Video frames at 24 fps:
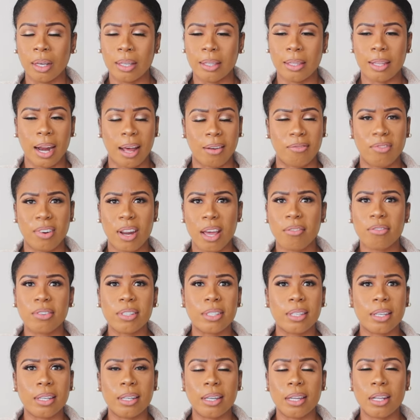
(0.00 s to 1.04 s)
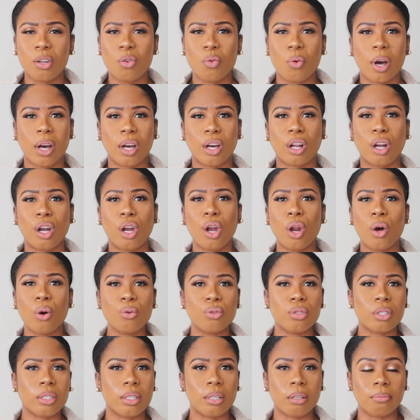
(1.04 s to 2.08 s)
That I've never seen anyone
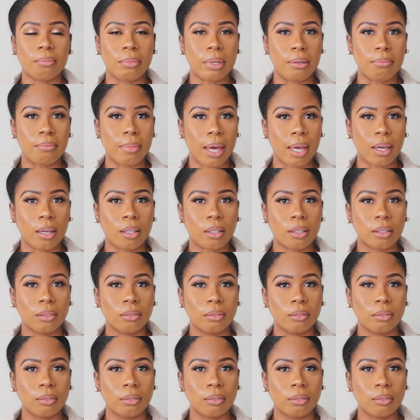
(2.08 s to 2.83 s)
close to me make.